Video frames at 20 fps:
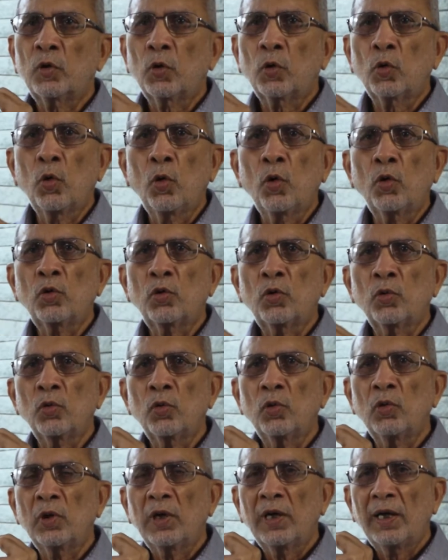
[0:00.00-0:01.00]
to go
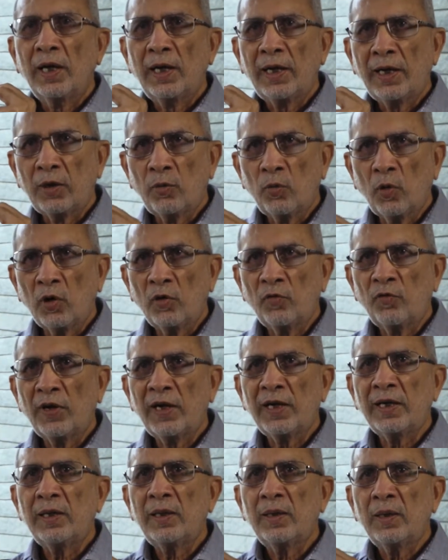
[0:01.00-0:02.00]
to a
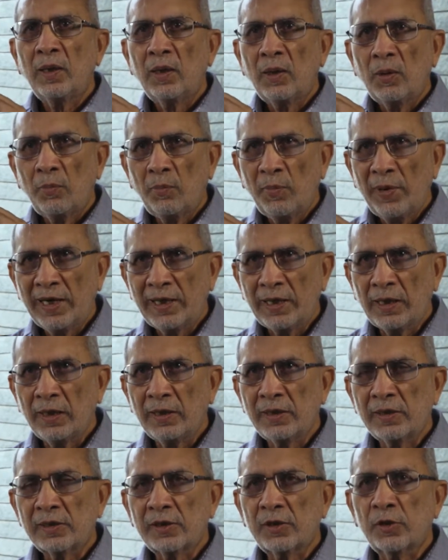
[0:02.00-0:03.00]
qualified medical
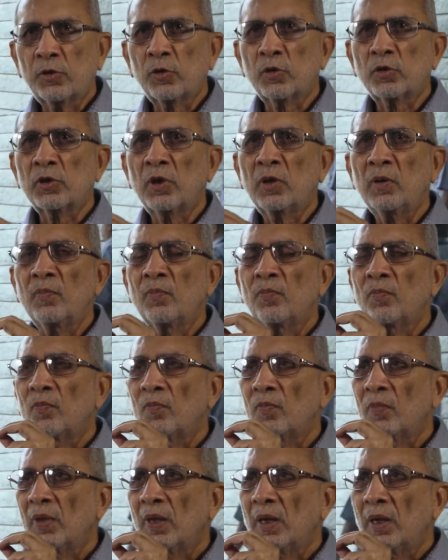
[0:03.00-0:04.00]
institution
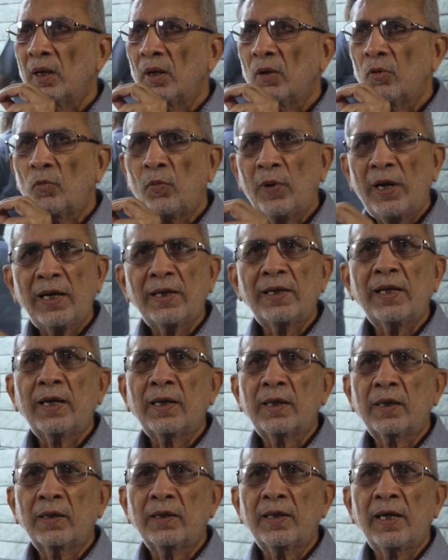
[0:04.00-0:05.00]
where
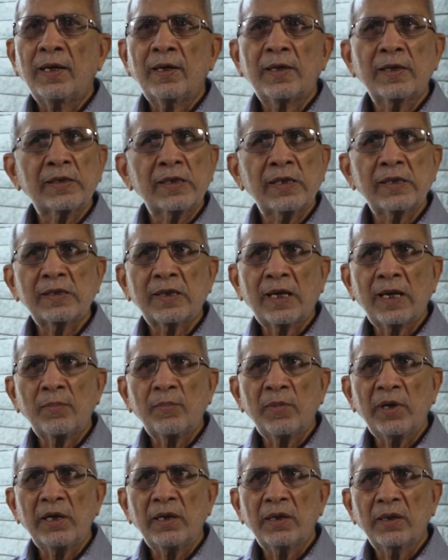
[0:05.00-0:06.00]
their disease can
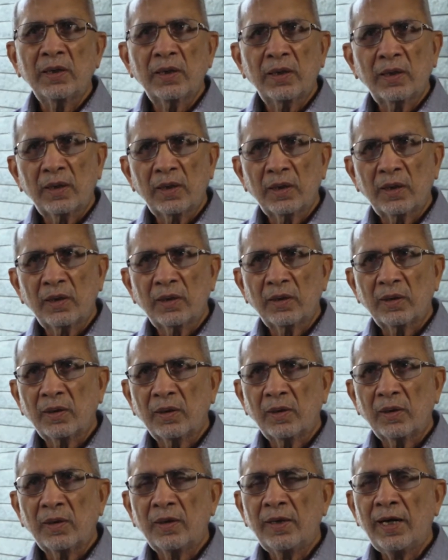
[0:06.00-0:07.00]
be
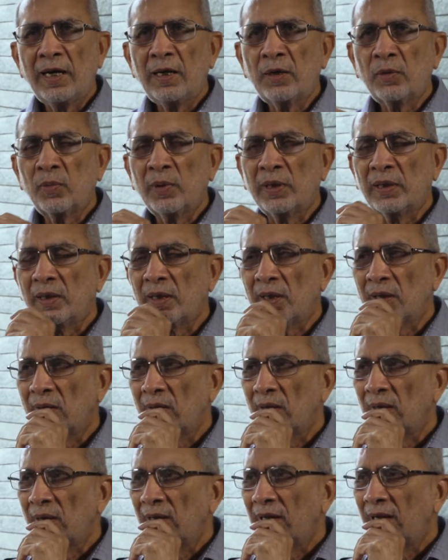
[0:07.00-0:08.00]
dealt with.
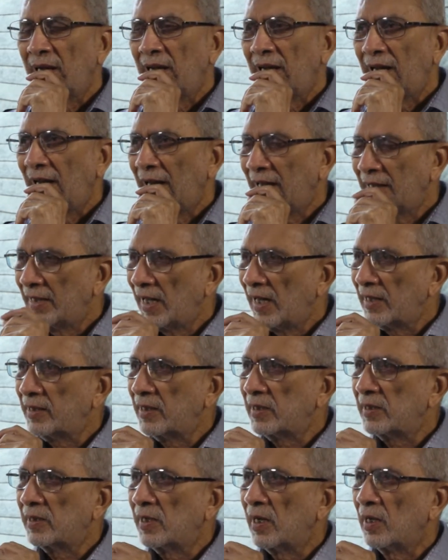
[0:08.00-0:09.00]
And that
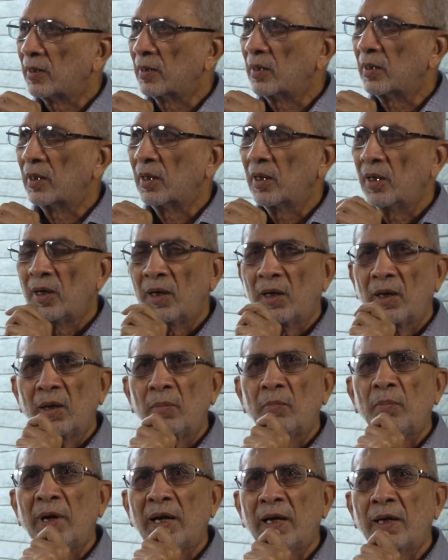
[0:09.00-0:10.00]
is done
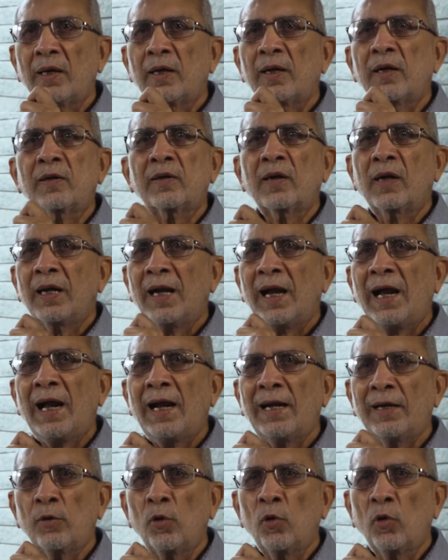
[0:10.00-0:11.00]
by literal
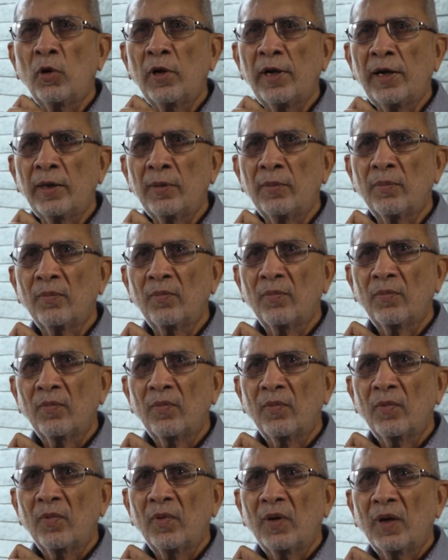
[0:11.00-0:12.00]
hand-holding,
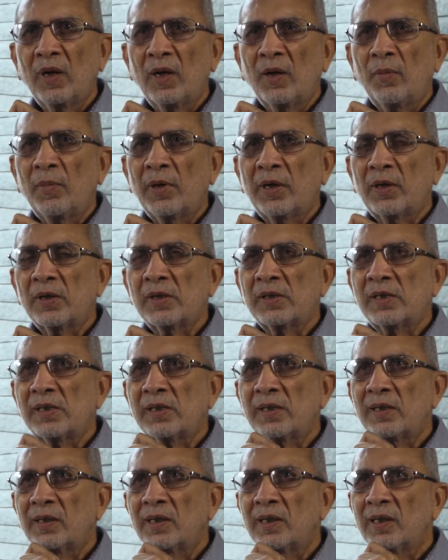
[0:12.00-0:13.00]
because